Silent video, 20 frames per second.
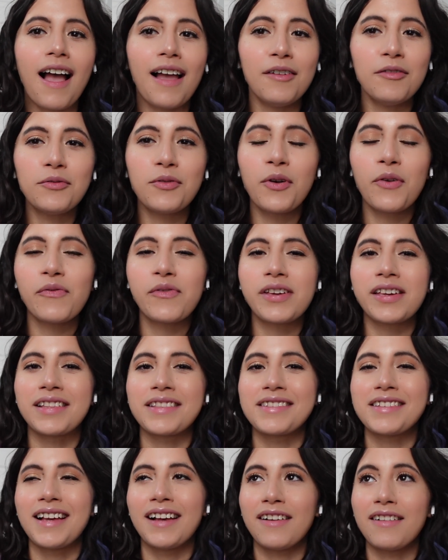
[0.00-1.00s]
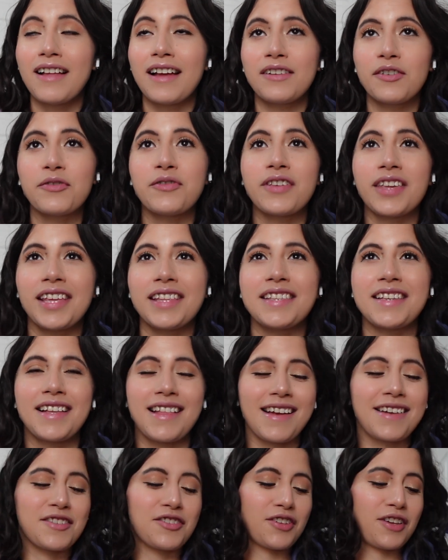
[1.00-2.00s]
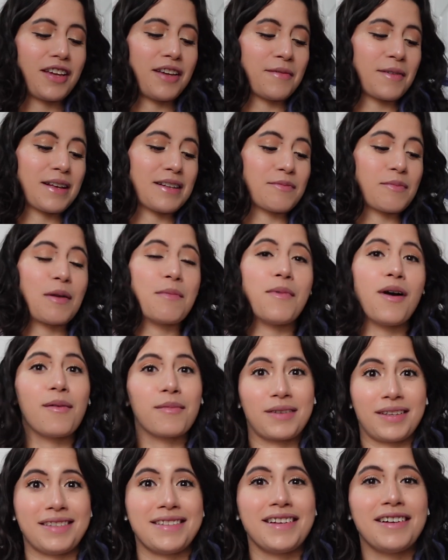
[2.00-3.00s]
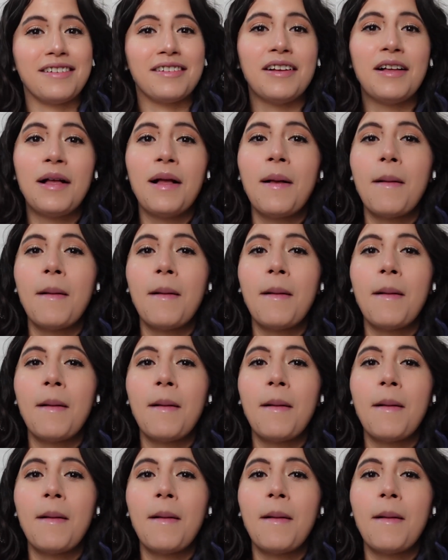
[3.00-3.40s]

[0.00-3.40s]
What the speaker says: I don't know if you can tell. I know you can tell, actually, because my mom can tell,